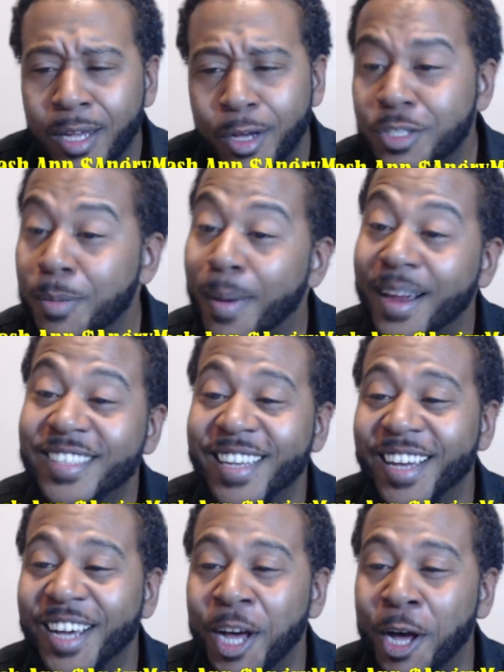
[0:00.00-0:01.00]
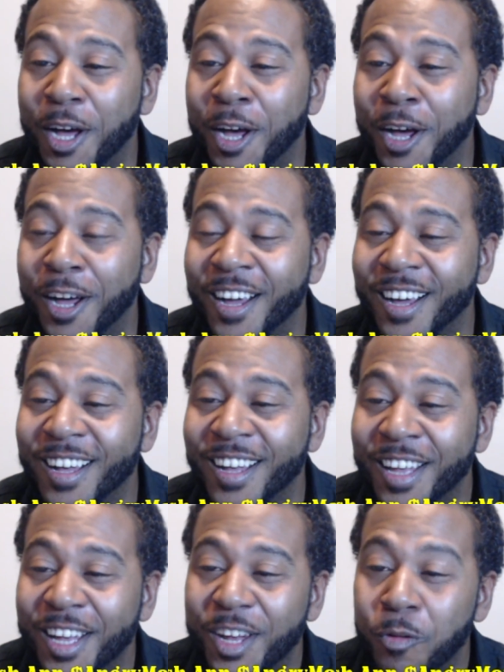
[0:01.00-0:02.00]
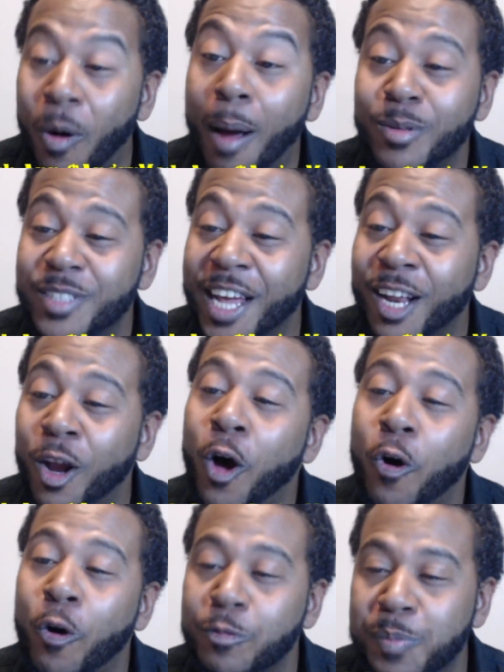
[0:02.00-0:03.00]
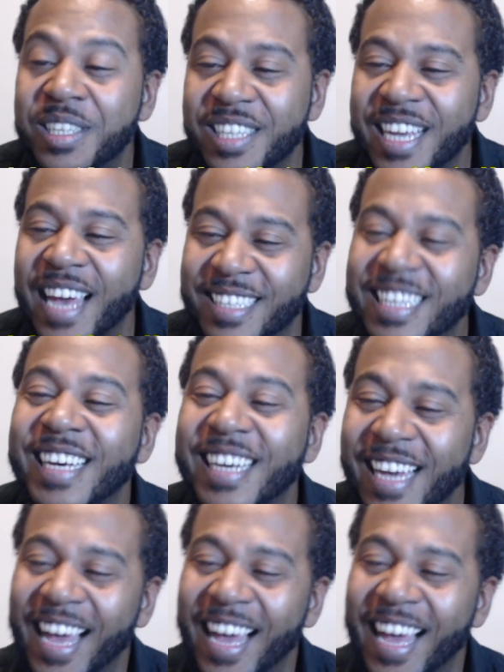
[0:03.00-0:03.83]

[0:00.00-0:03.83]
somebody said Robert Taylor Holmes PTSD.